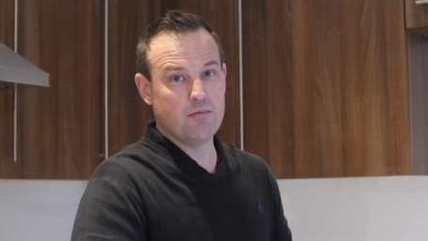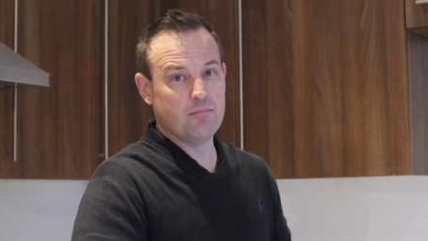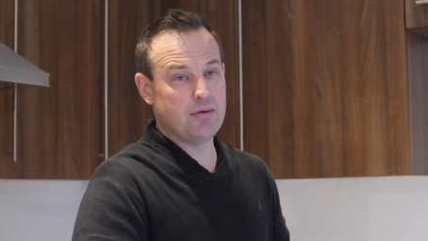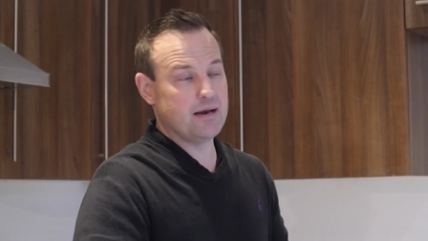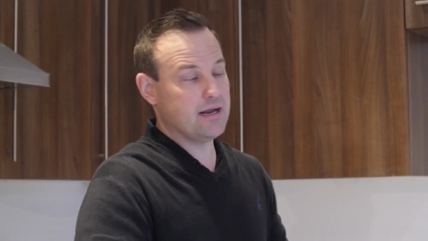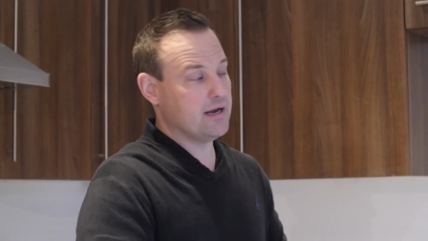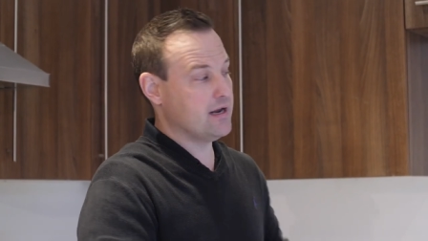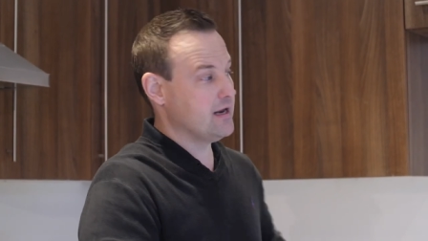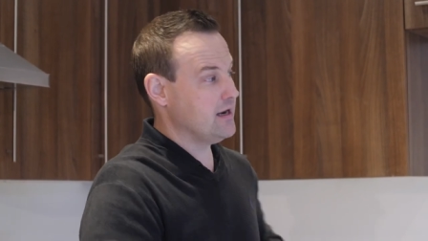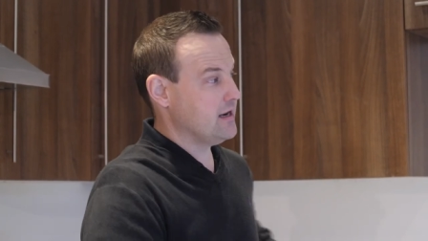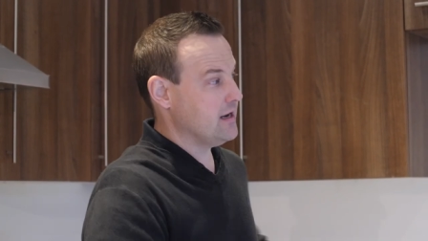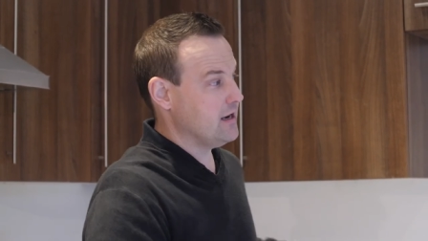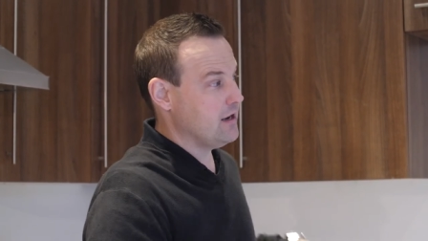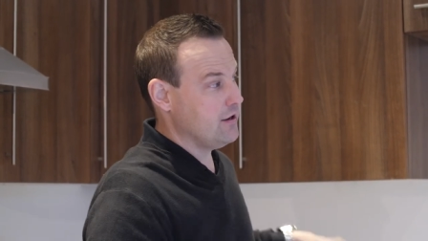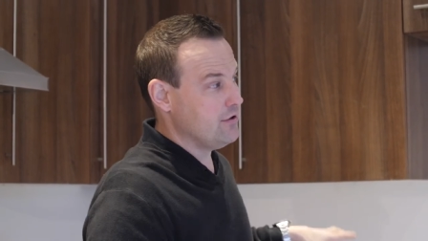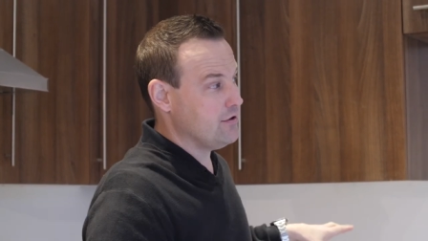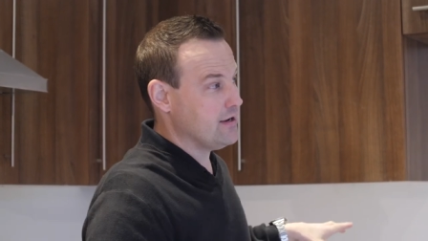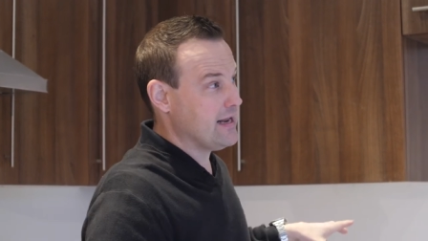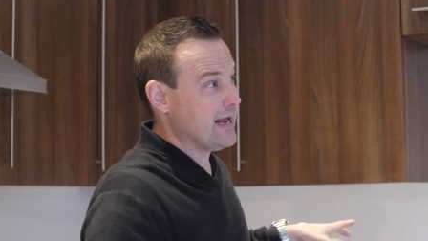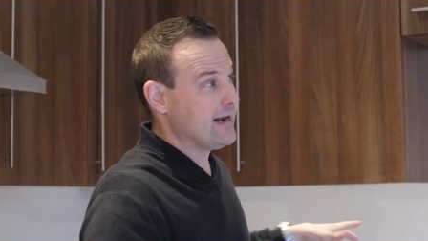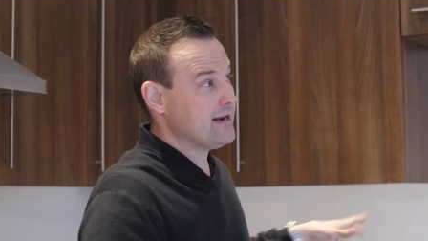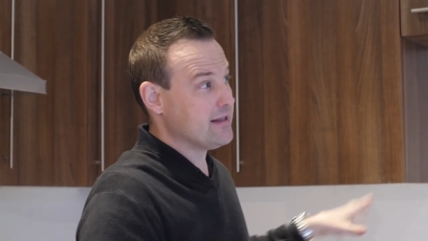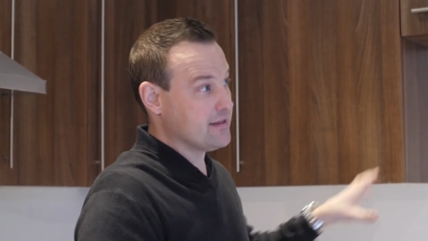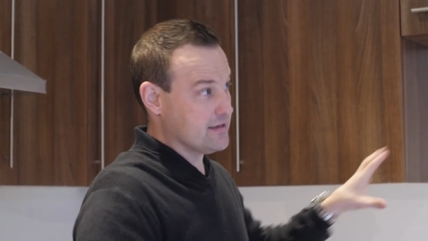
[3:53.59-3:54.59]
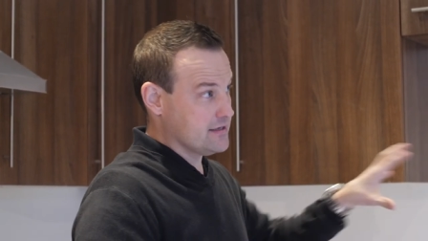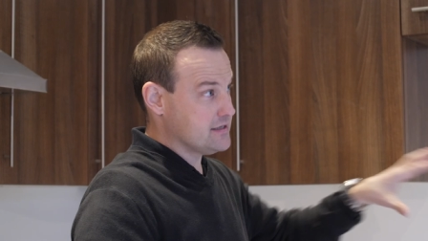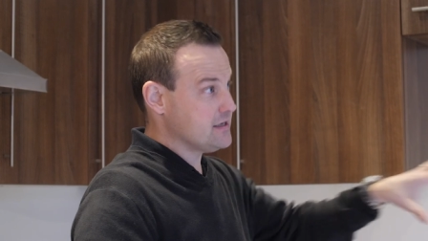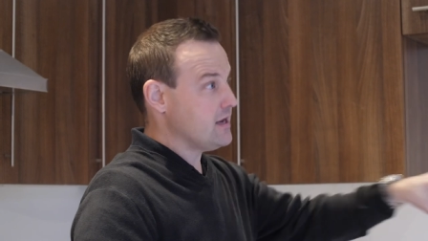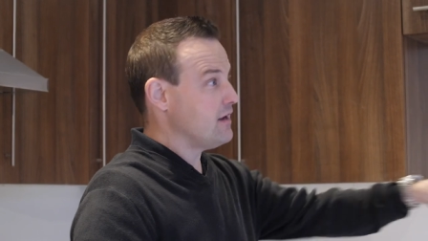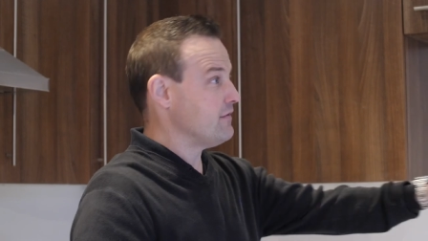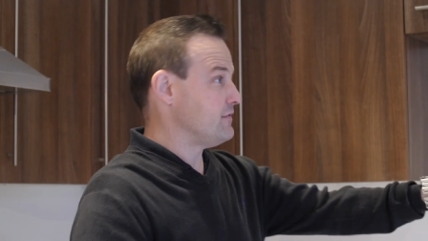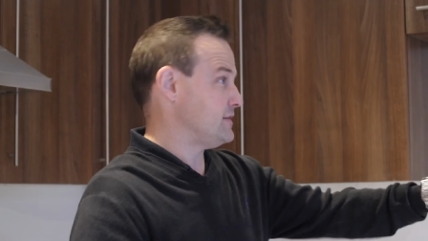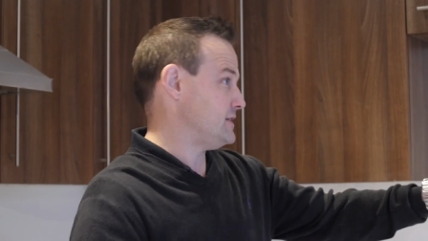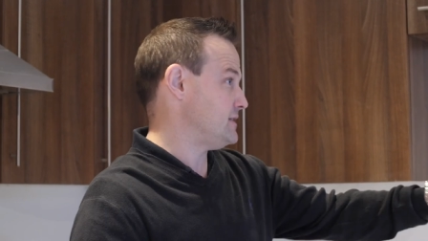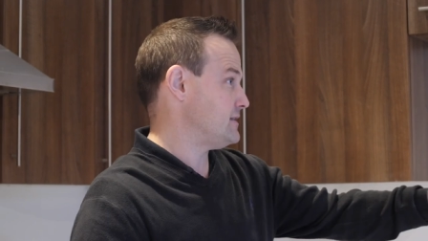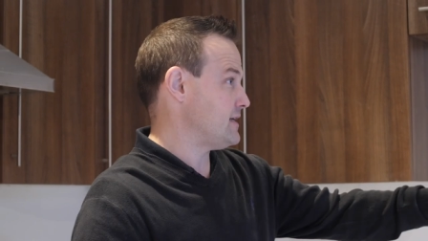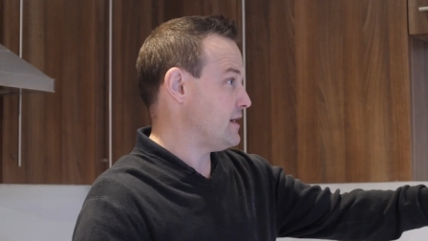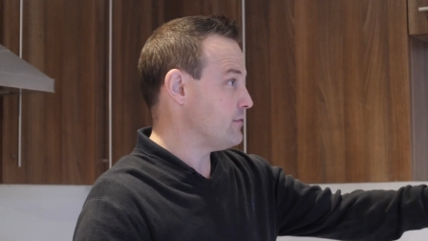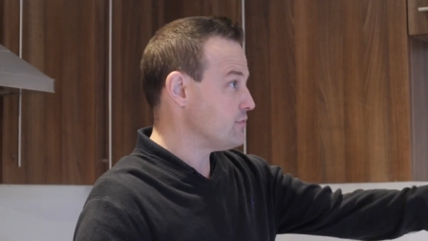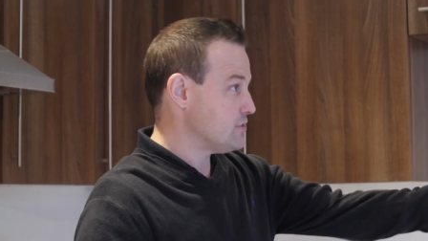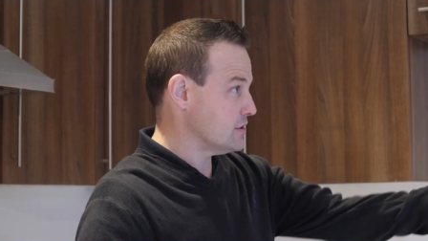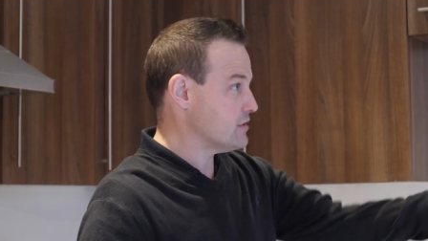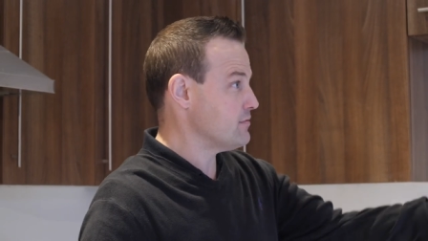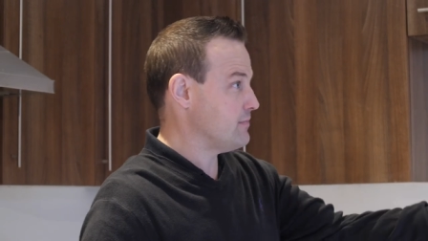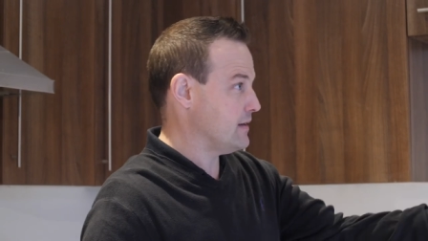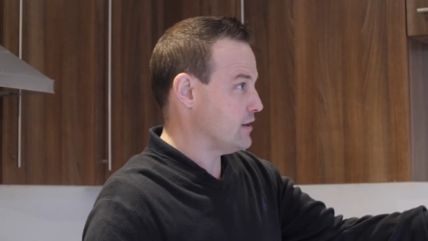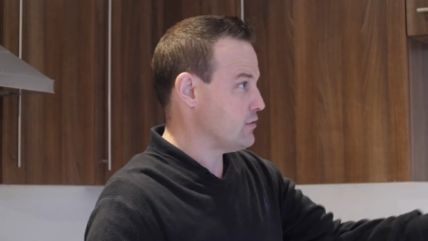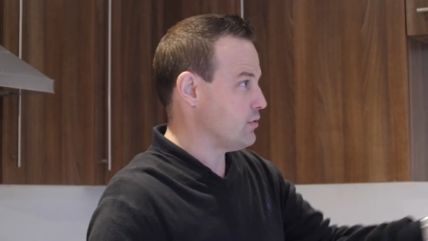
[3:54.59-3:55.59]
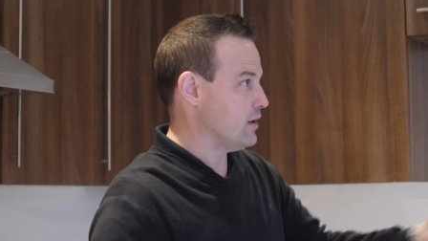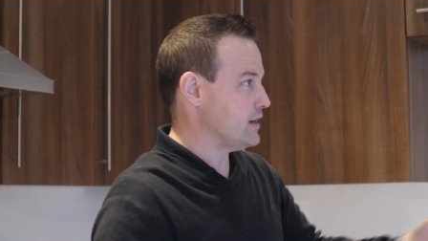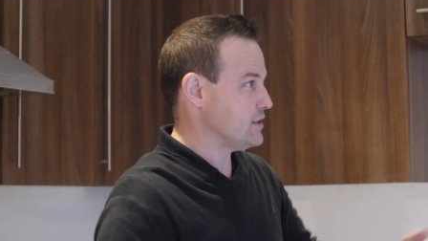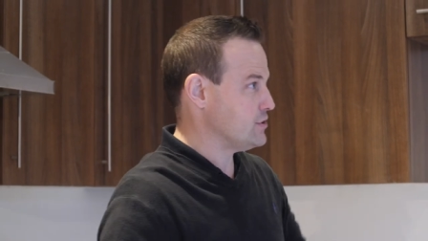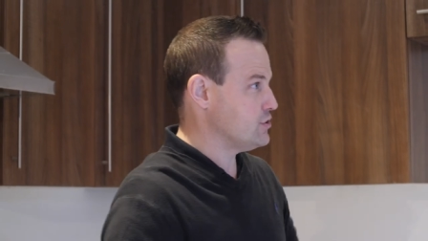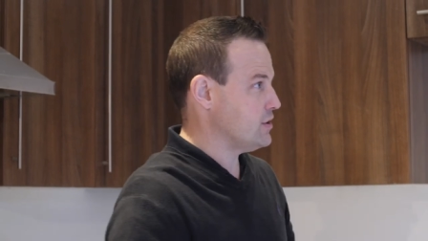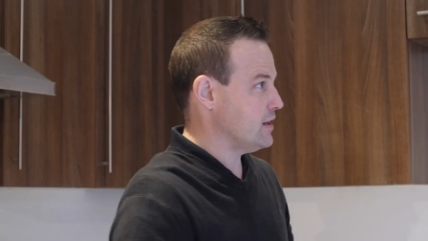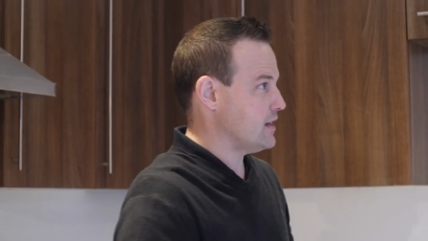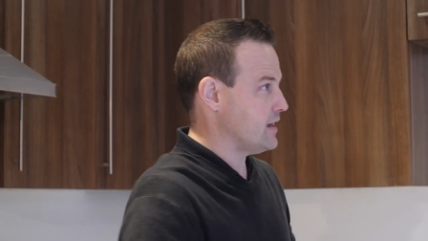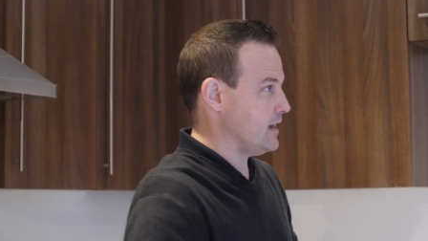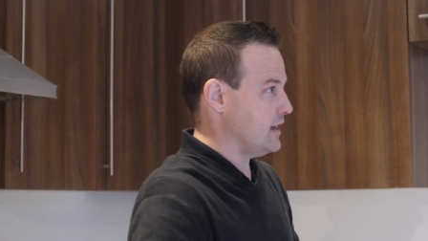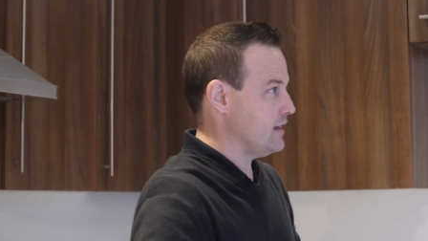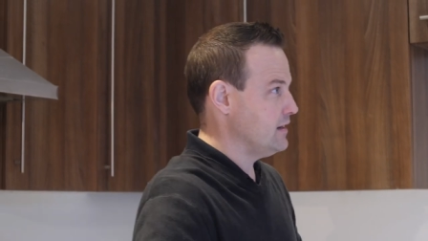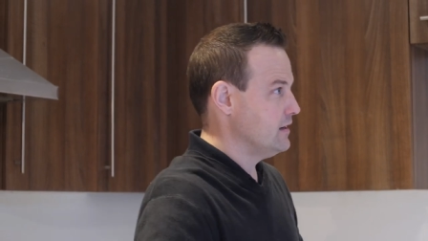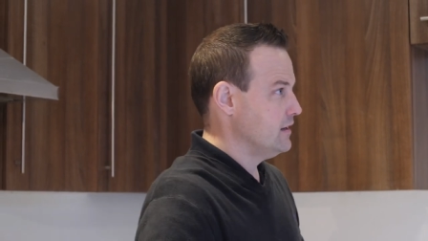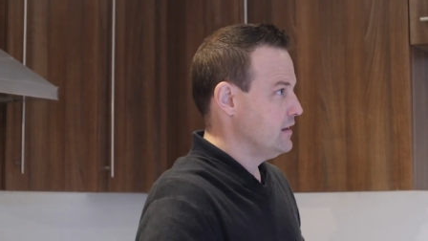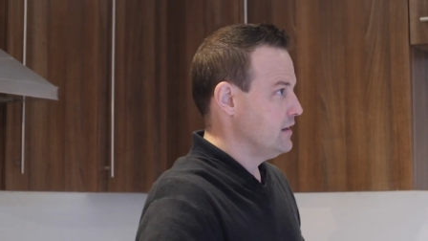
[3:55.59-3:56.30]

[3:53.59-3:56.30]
but it can include getting the services there, which can be quite tricky.